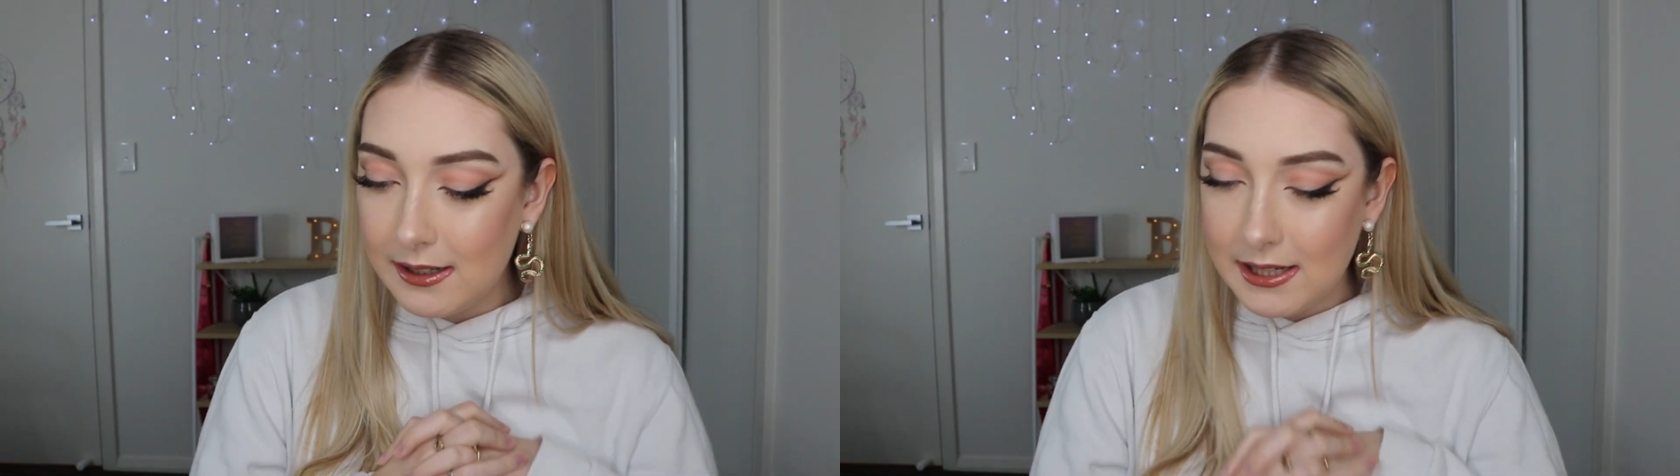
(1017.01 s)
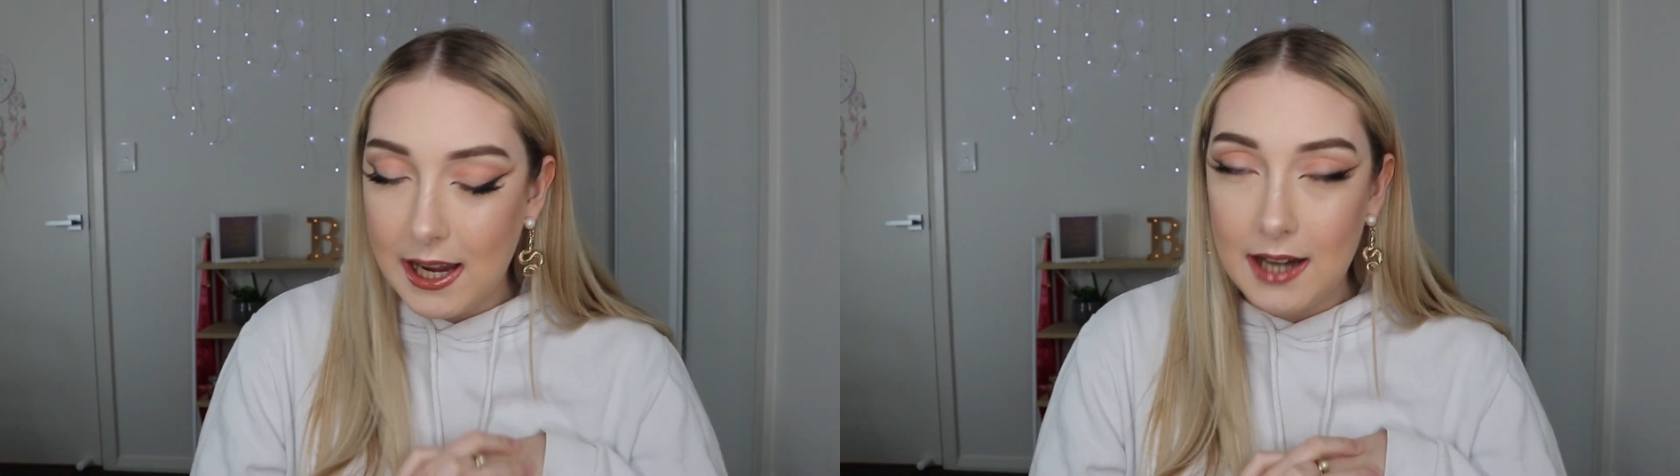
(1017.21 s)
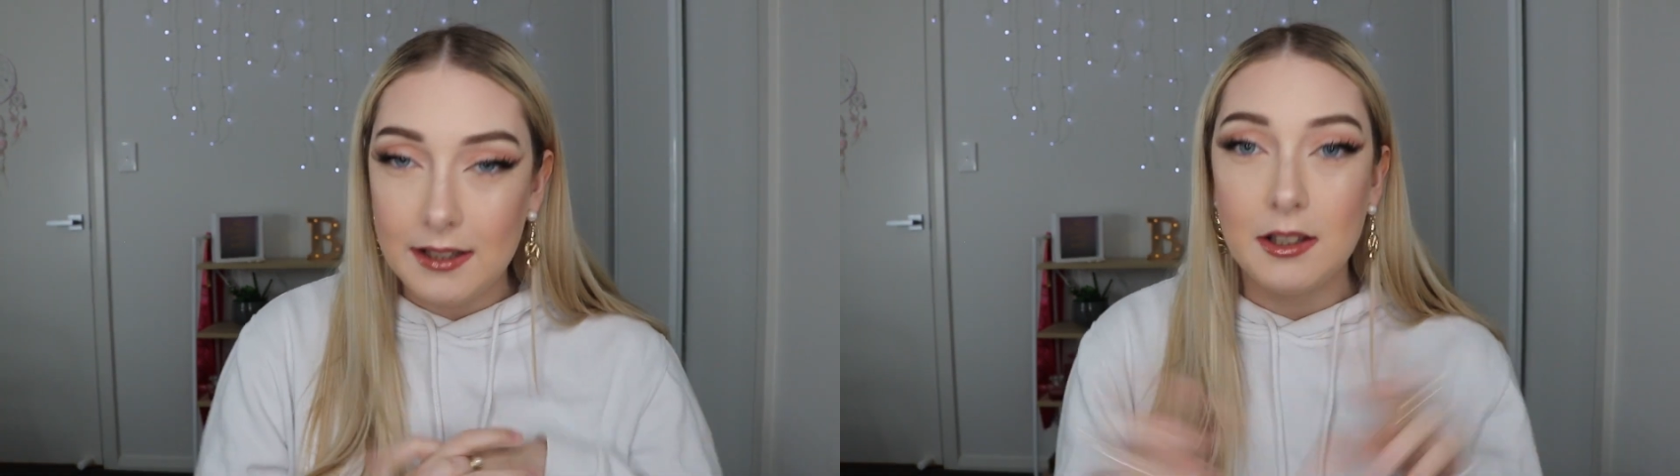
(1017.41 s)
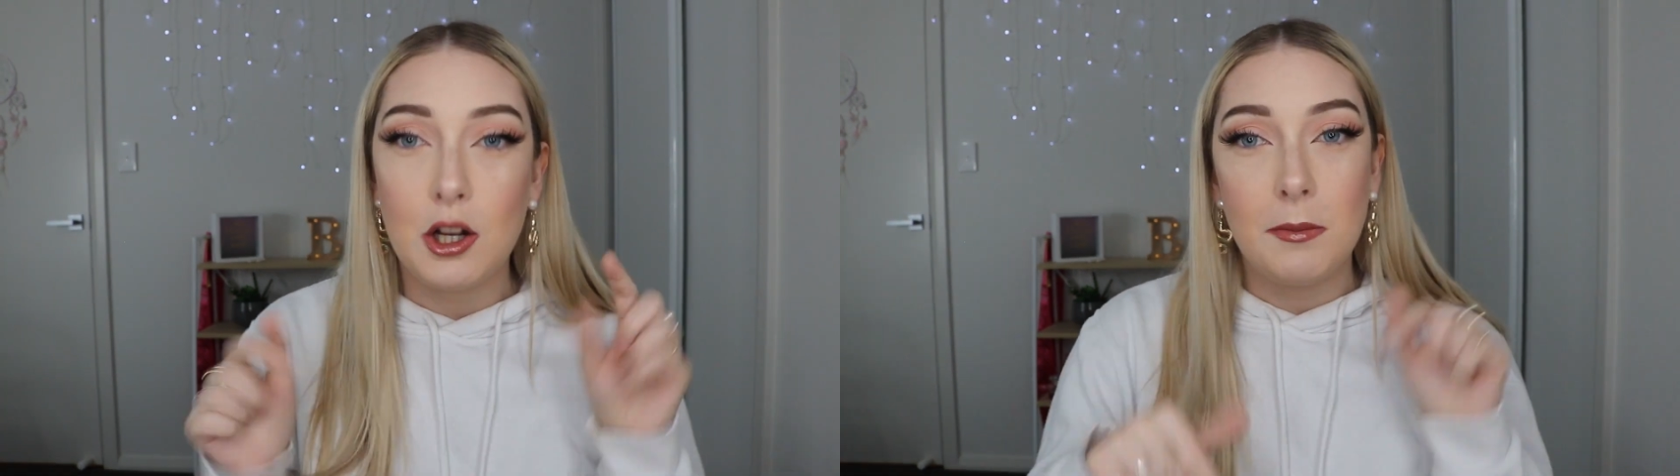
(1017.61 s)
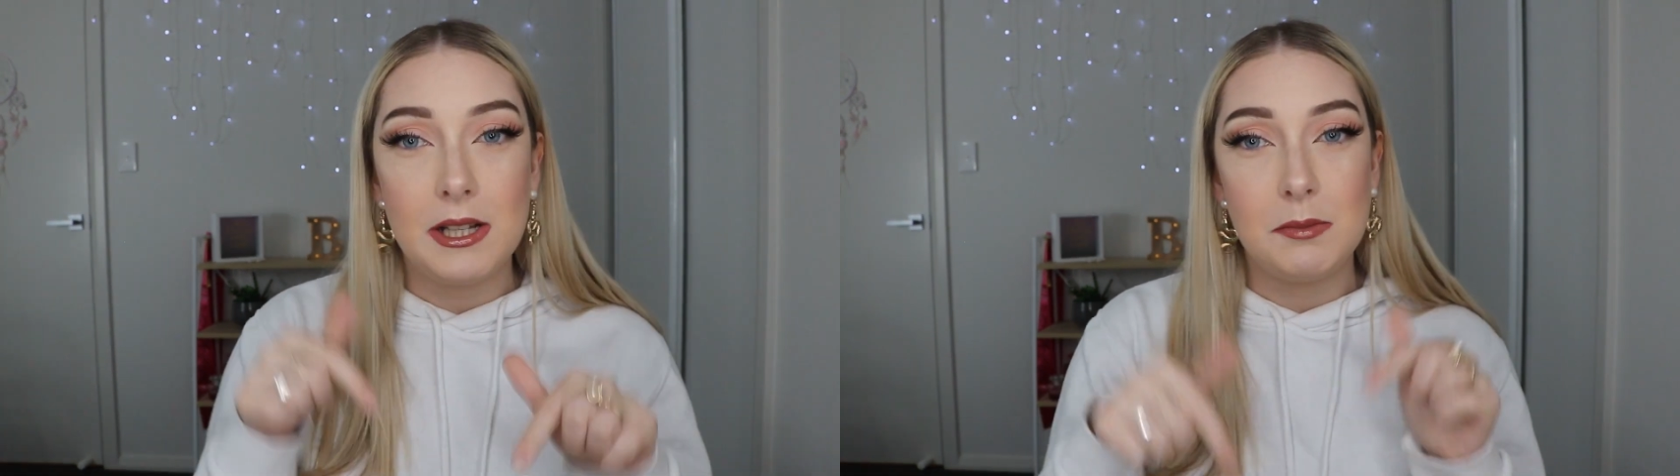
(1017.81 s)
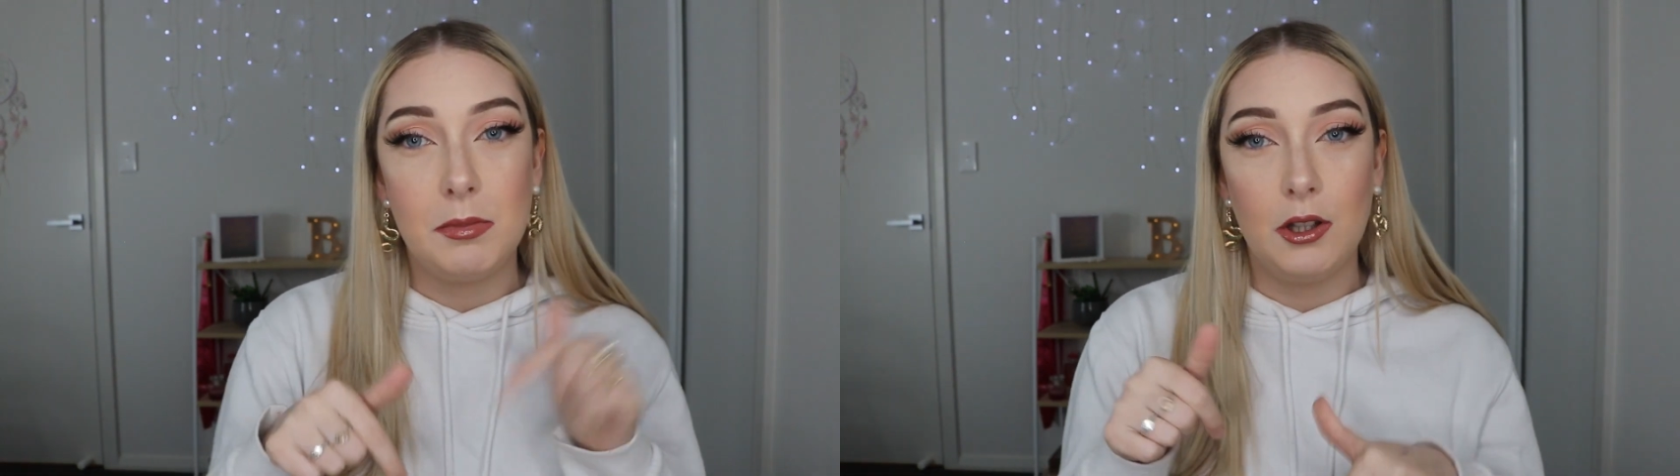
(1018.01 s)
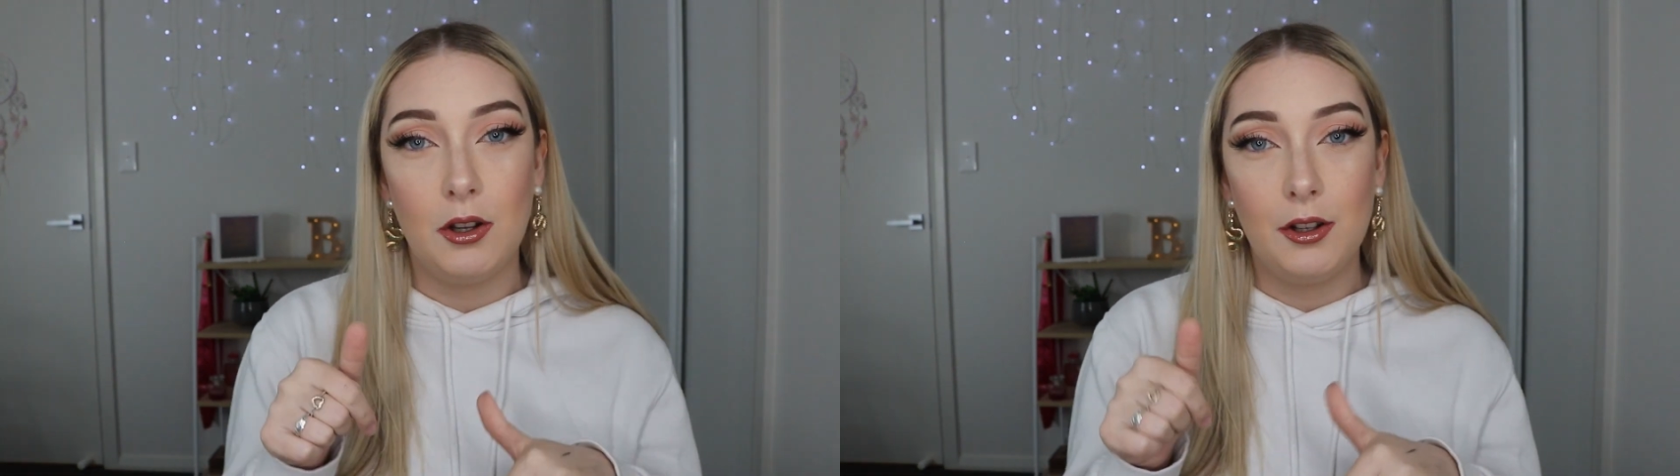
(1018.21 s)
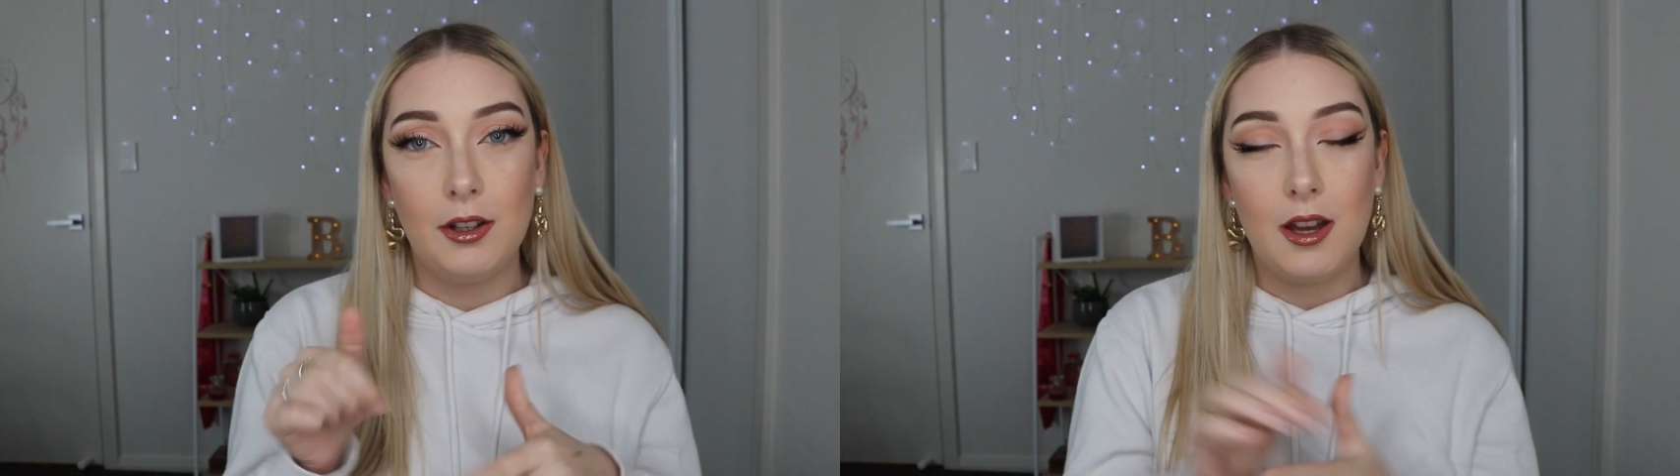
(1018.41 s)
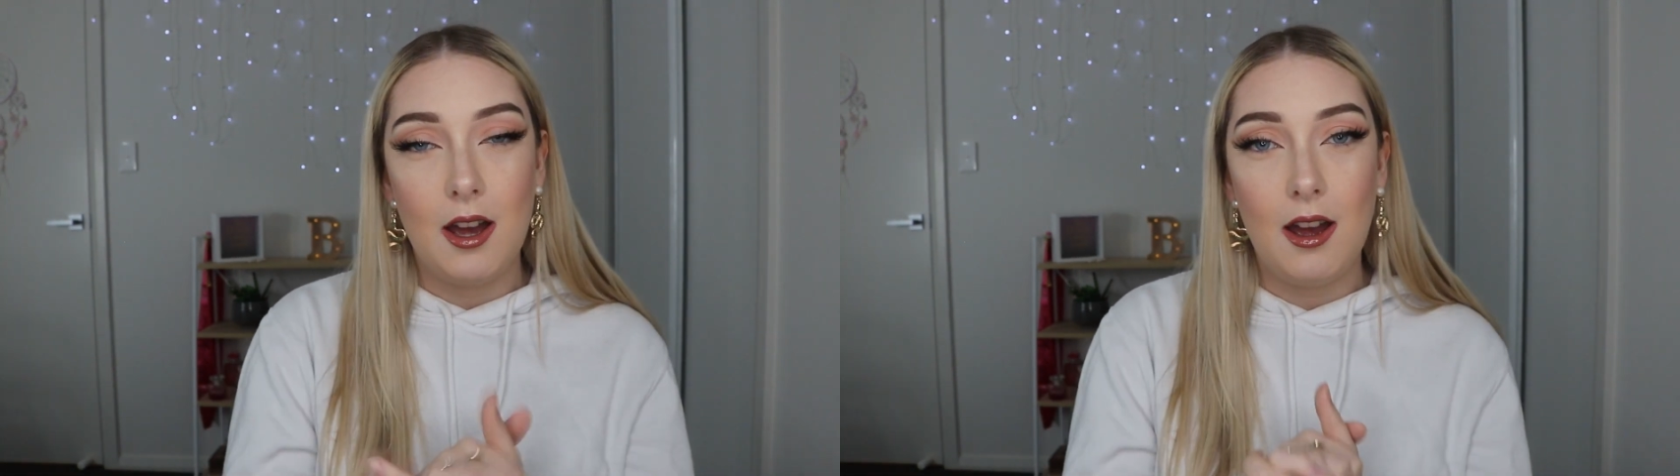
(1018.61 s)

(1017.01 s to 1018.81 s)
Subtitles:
down in the comments below.